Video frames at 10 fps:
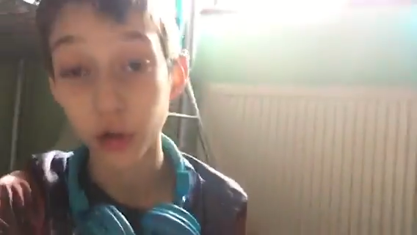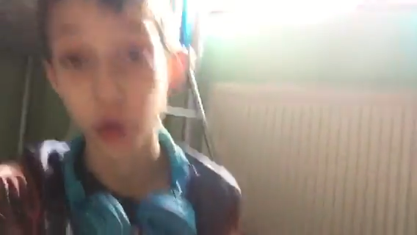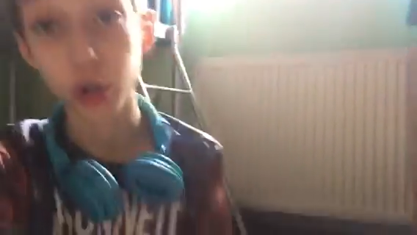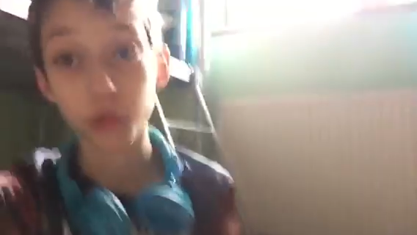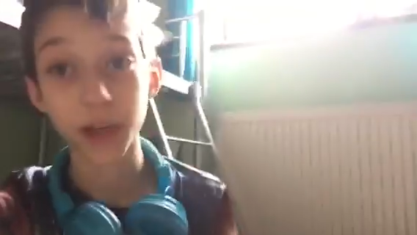
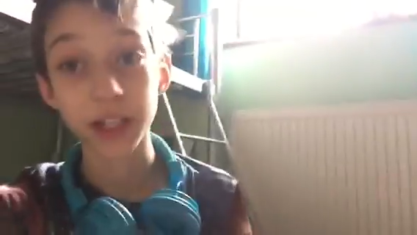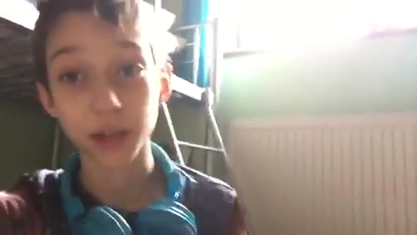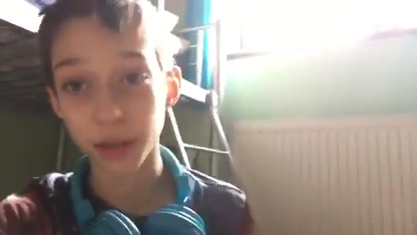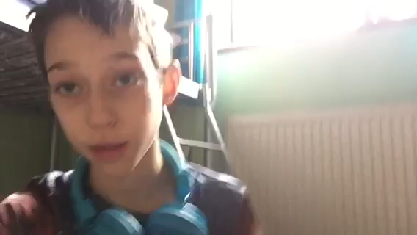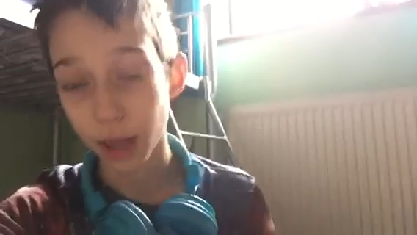new, which
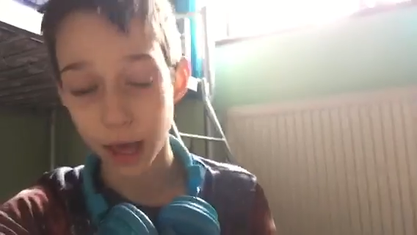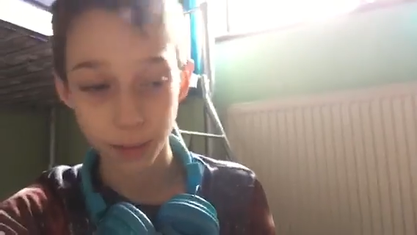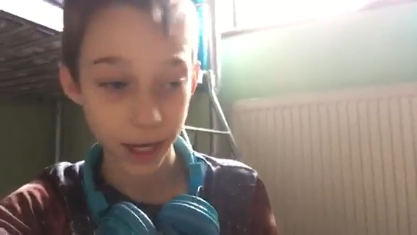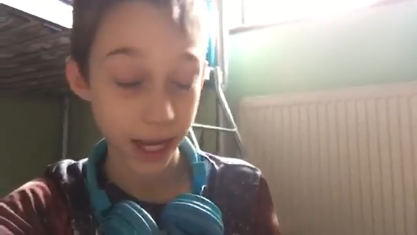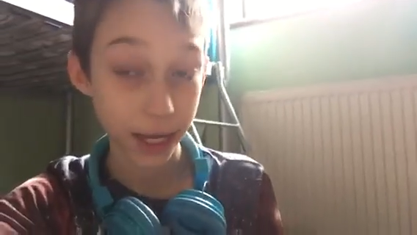is
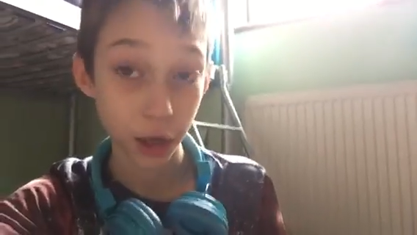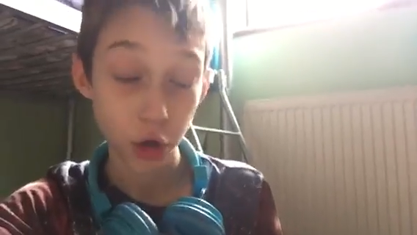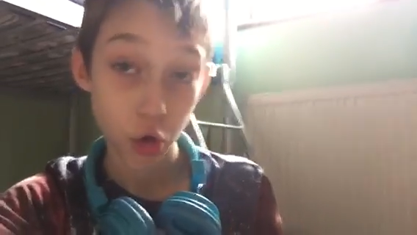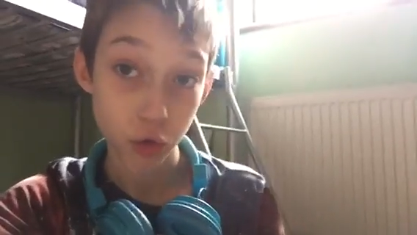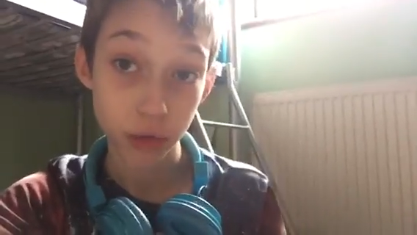happening
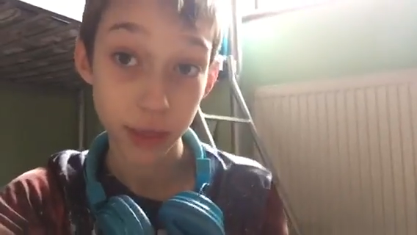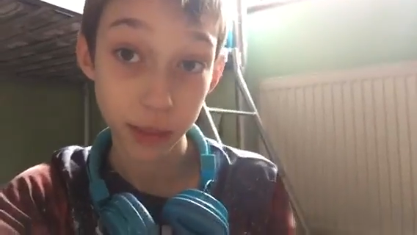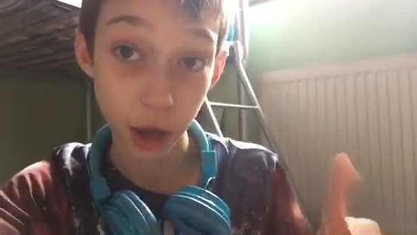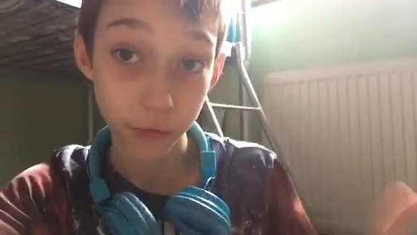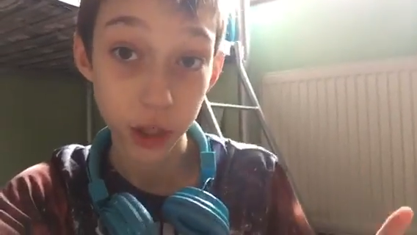
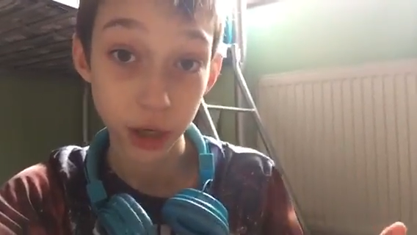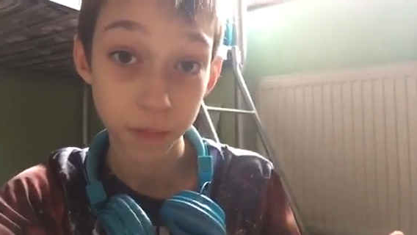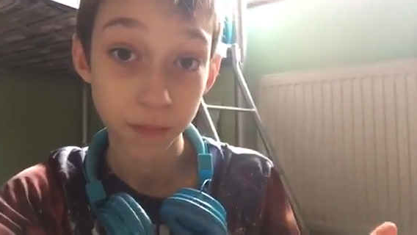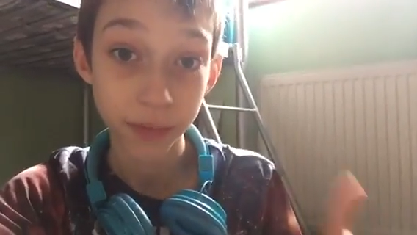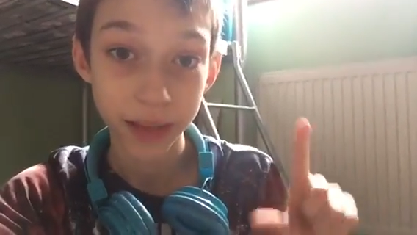this half
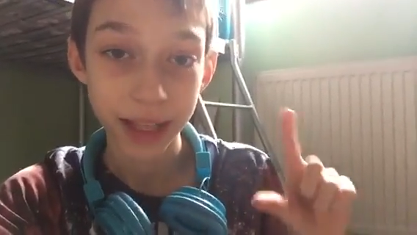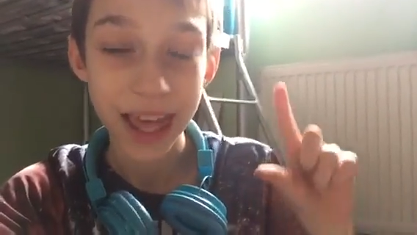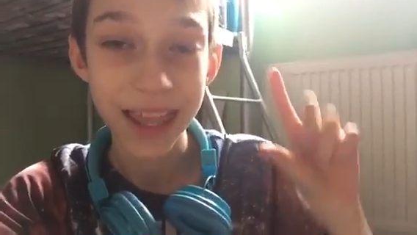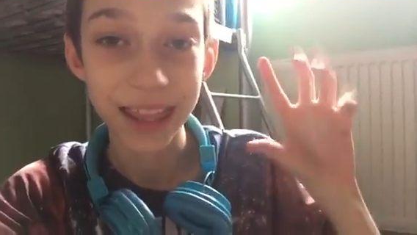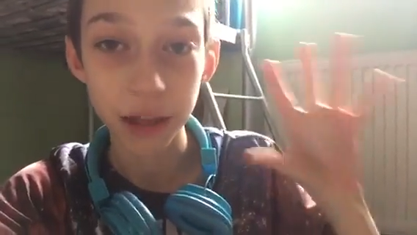term,
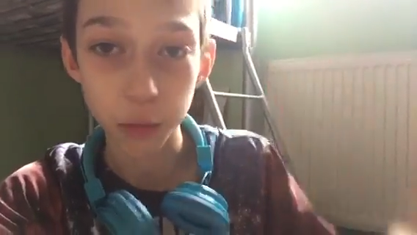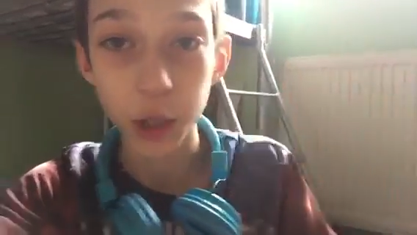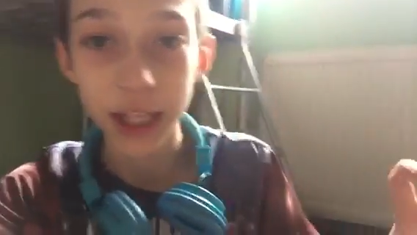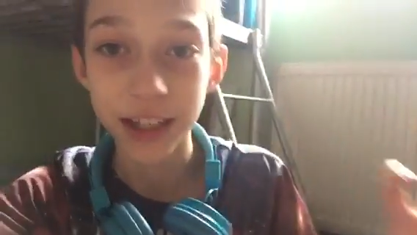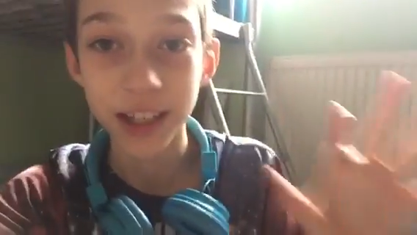this
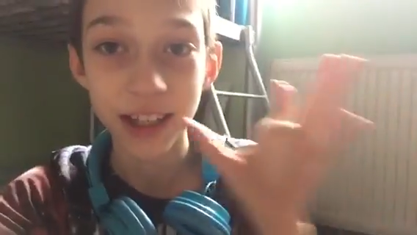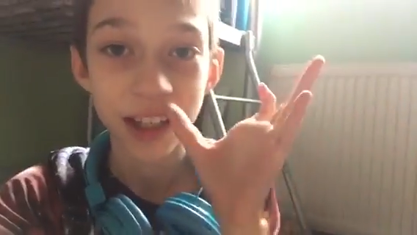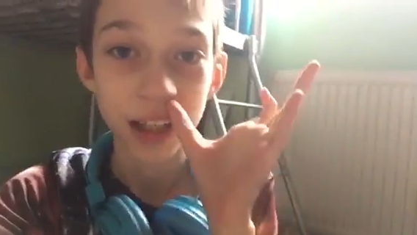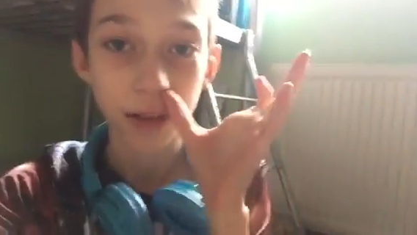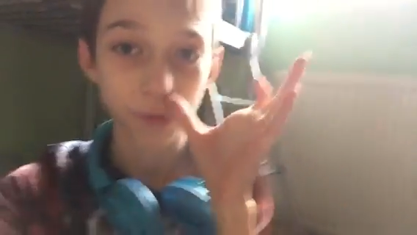week
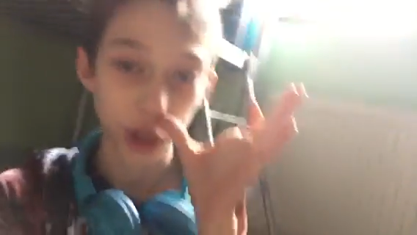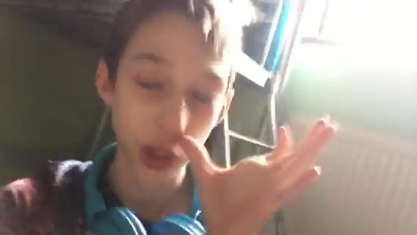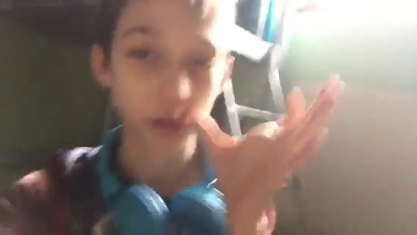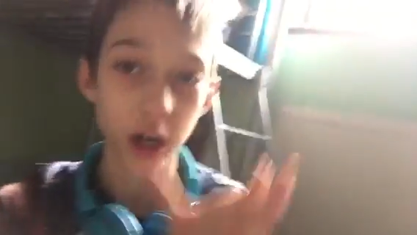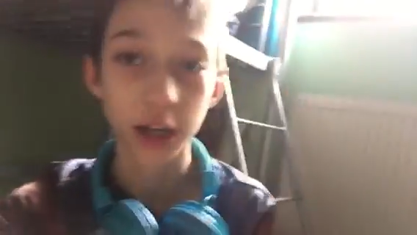for
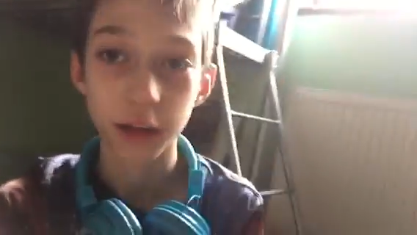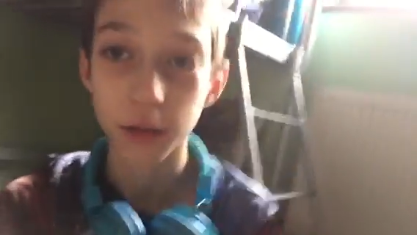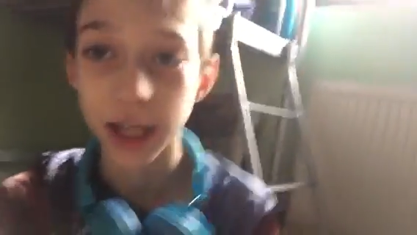you guys.